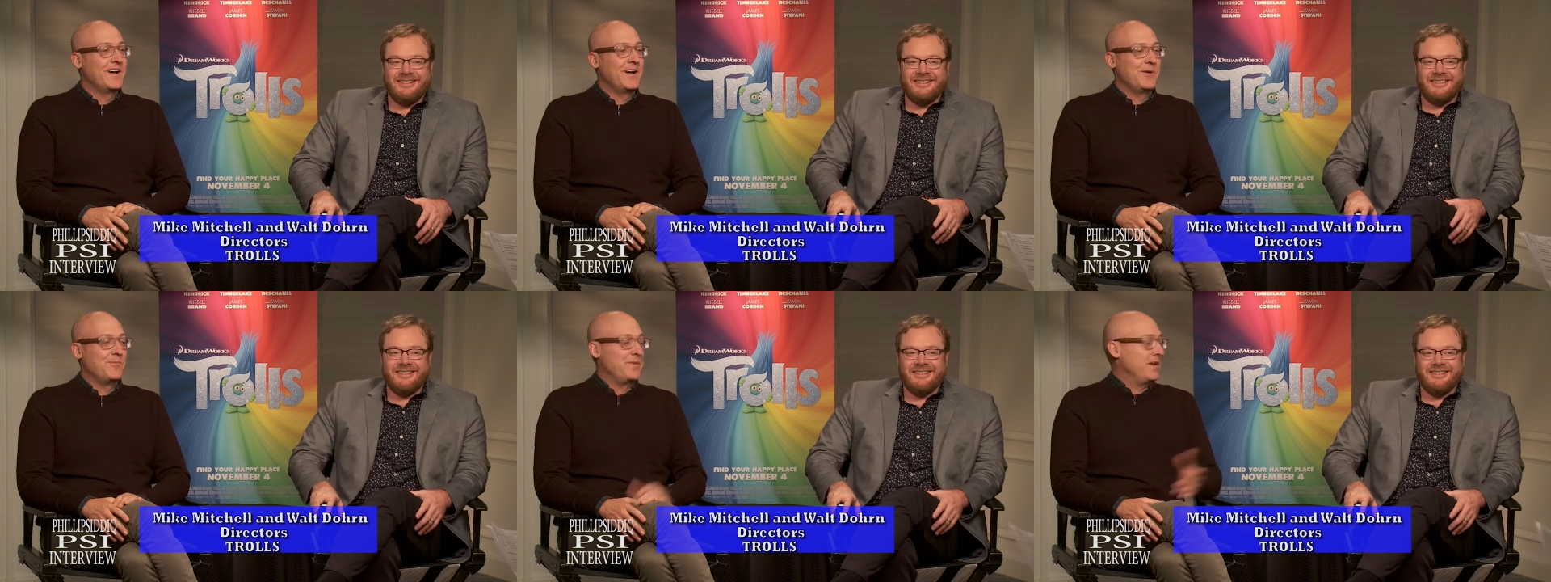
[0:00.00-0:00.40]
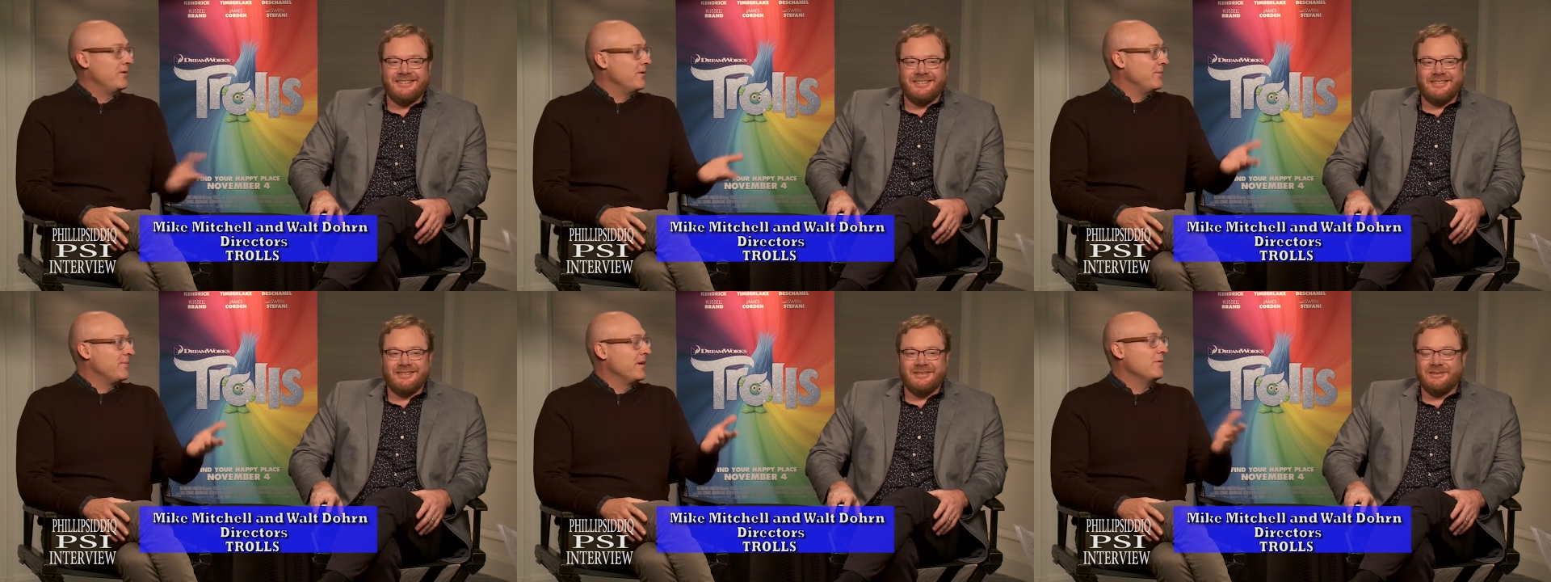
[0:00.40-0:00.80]
Speaker 1: Uh, but,
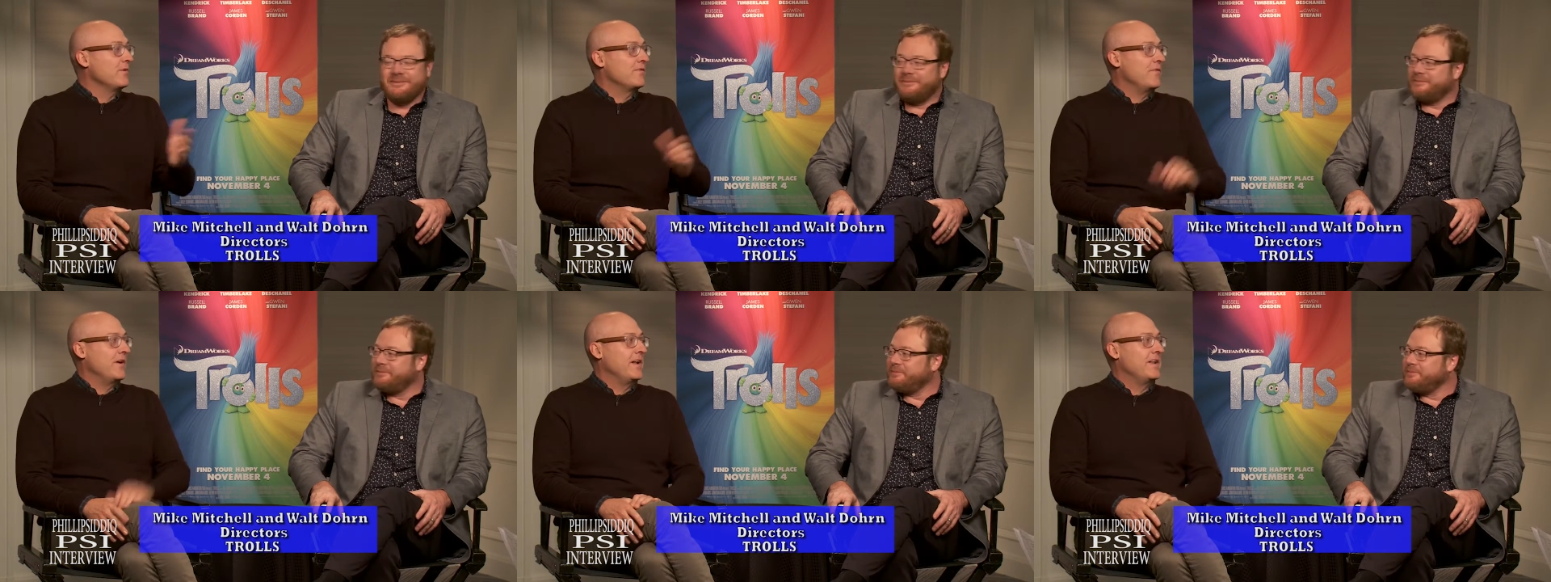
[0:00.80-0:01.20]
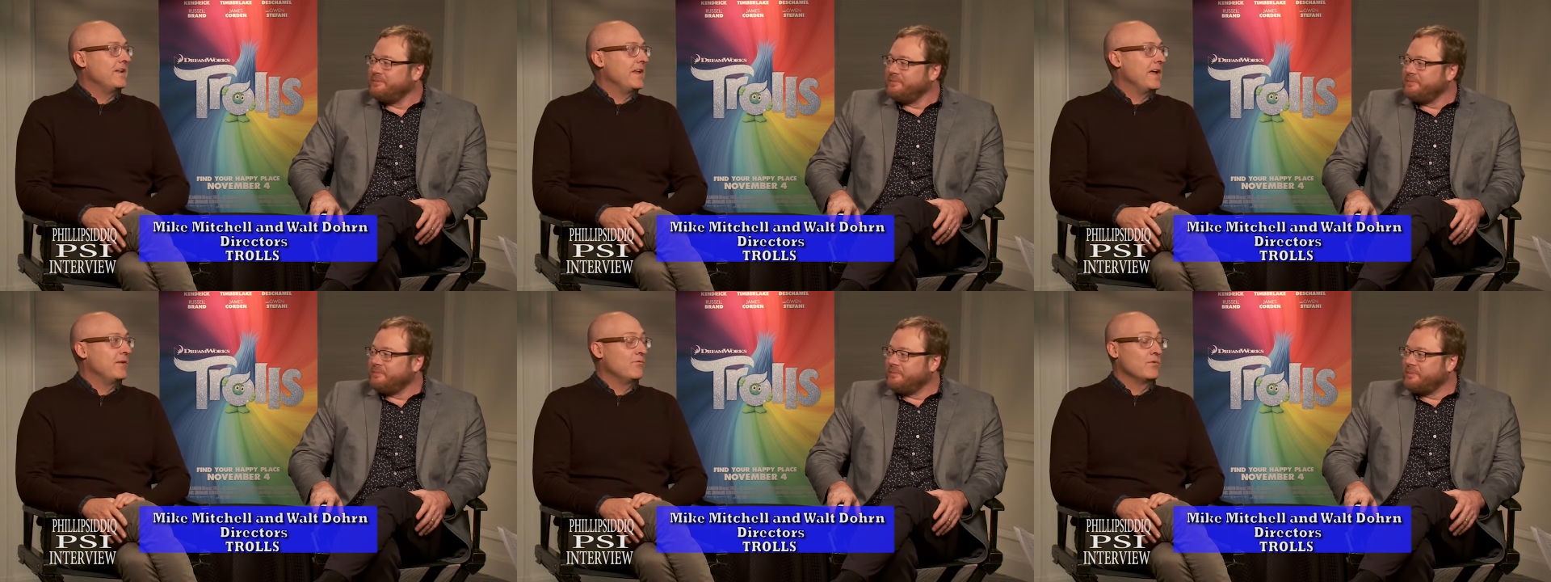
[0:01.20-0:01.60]
it, but it was fun and,
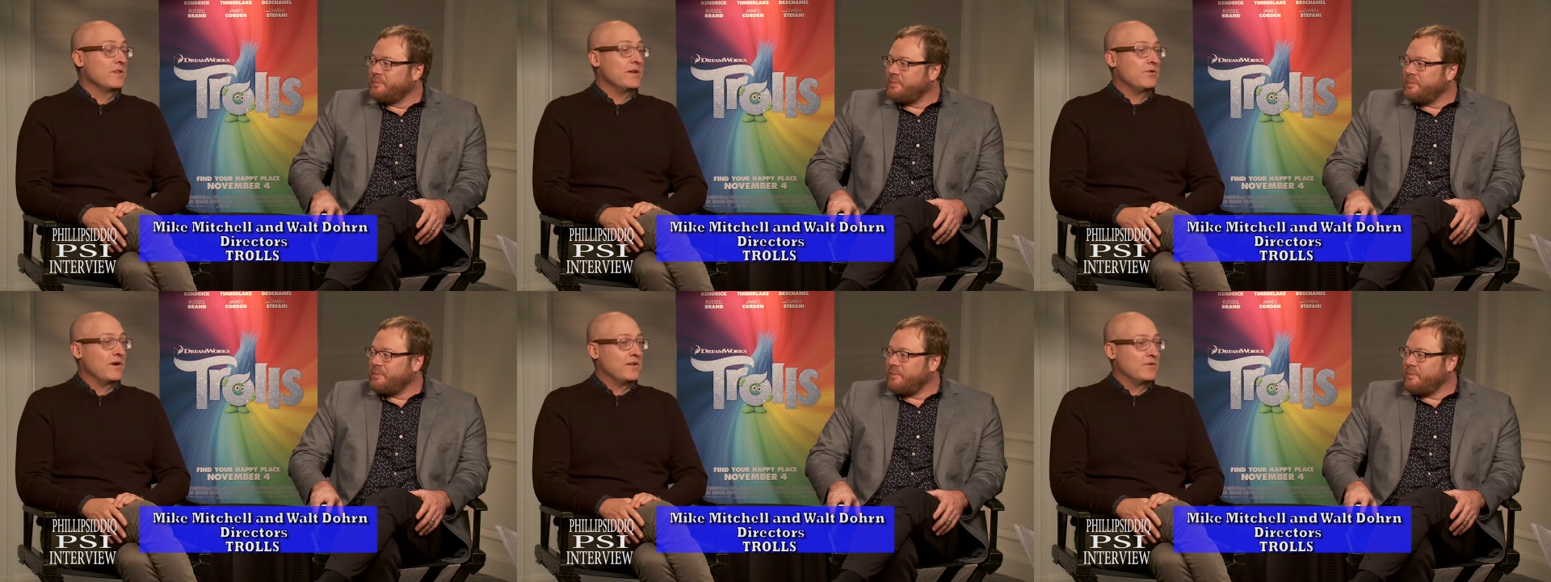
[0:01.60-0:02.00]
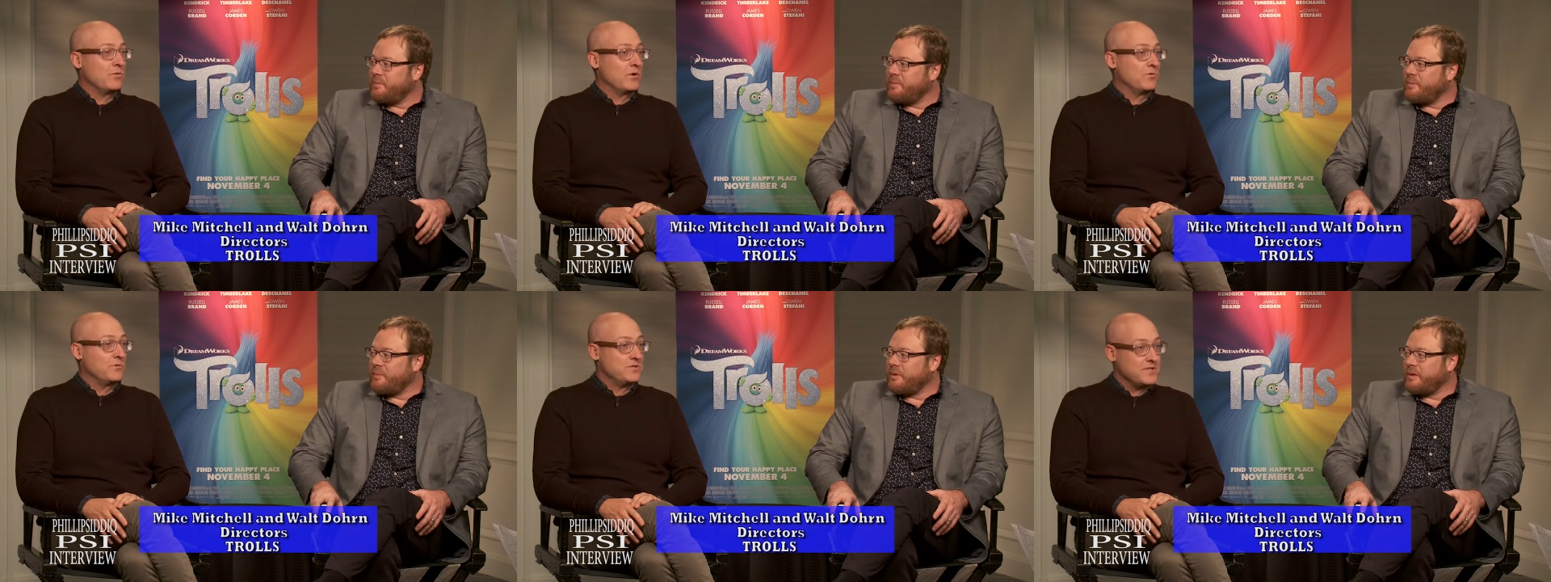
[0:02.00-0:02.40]
and really great to
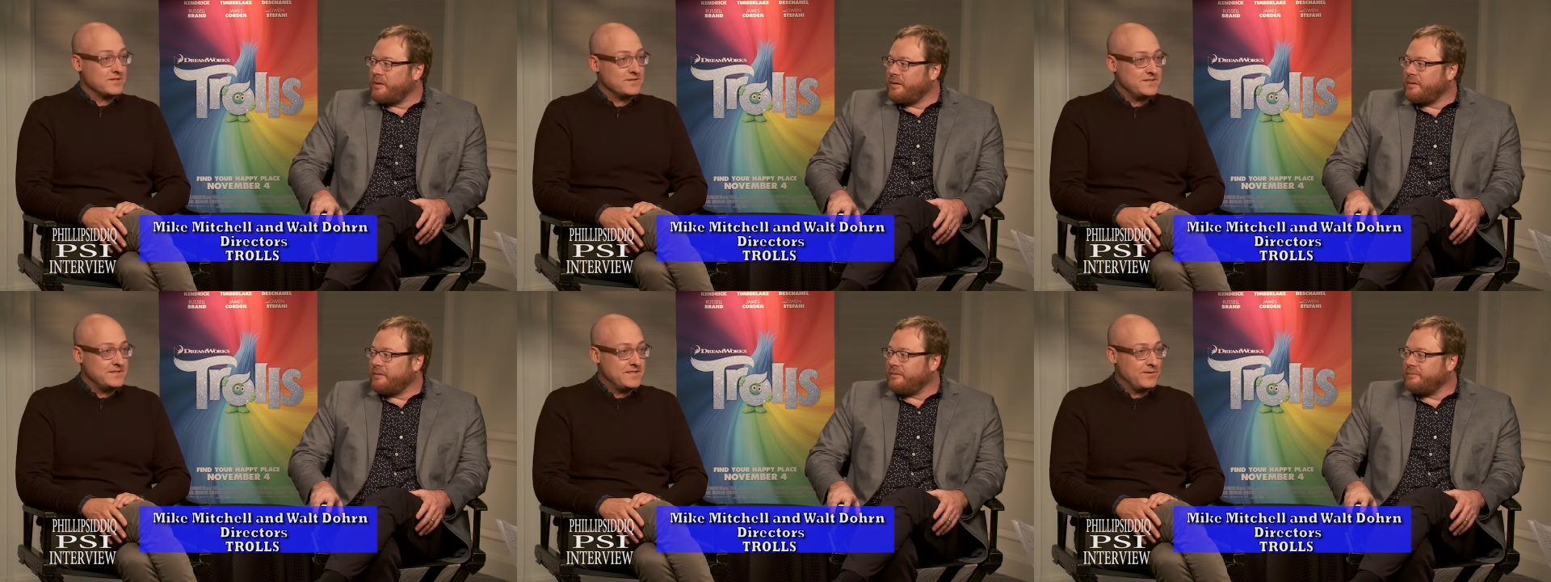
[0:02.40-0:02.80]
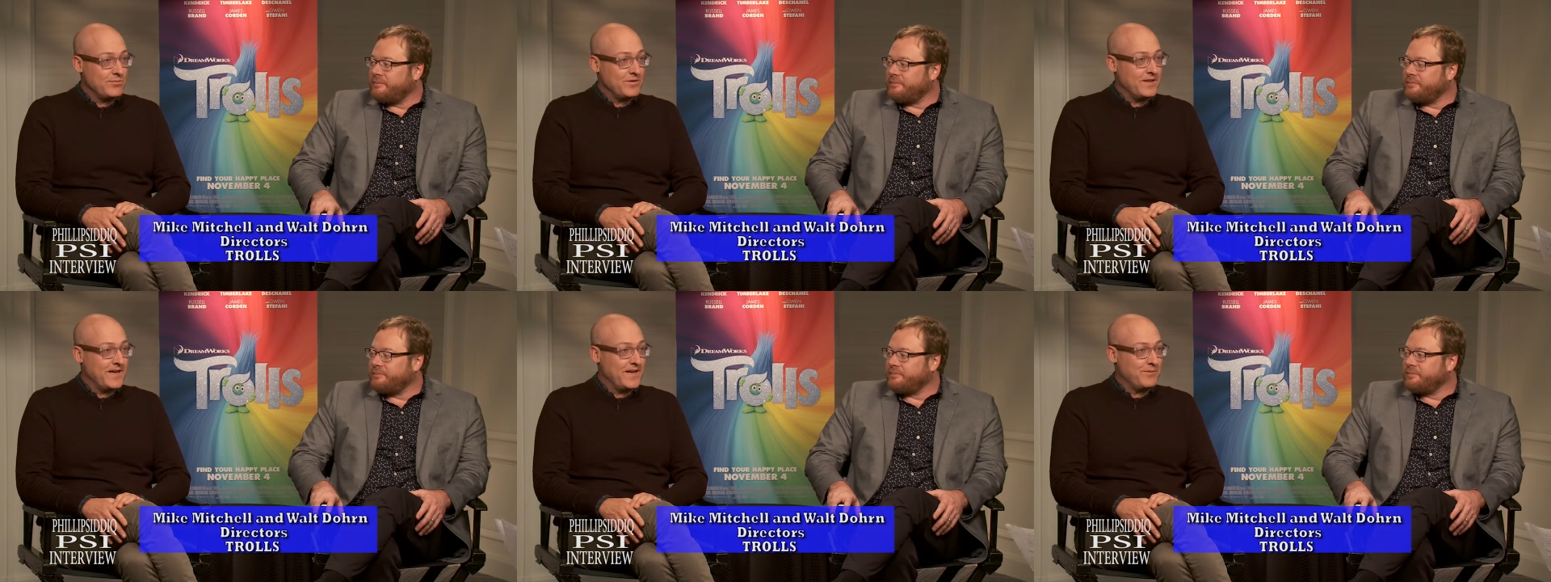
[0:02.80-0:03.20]
work with Justin
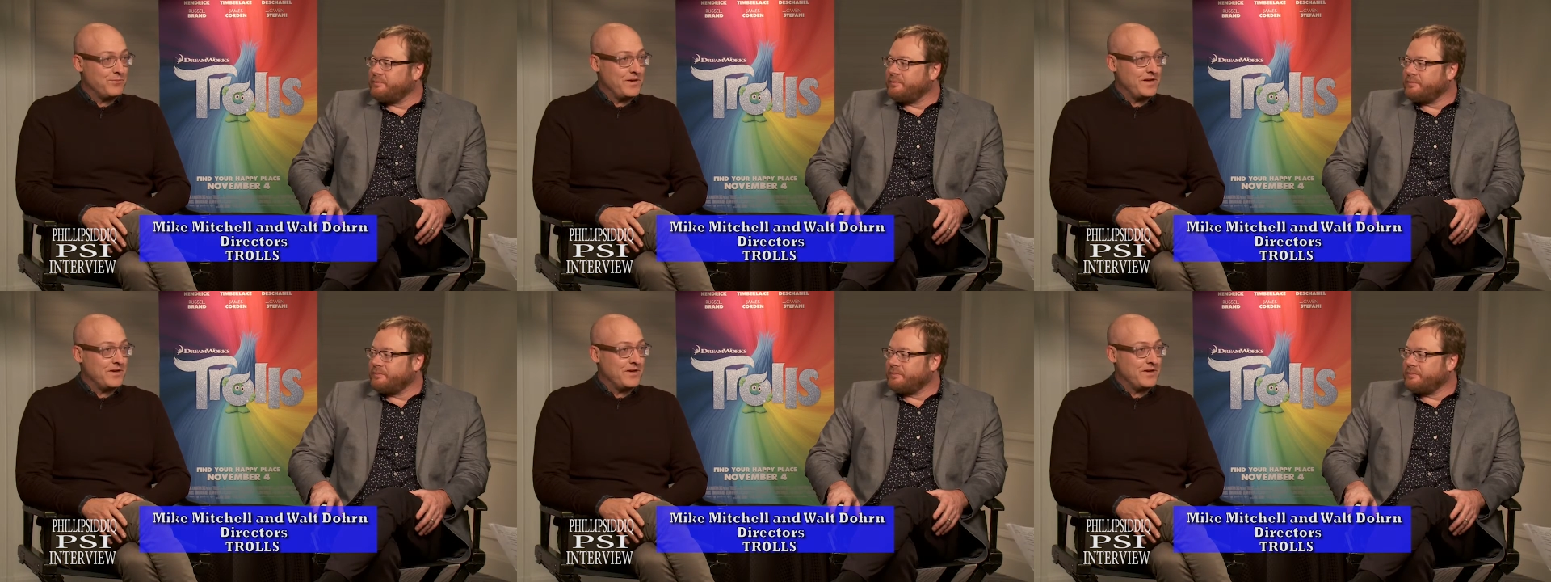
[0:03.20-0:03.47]
Timberlake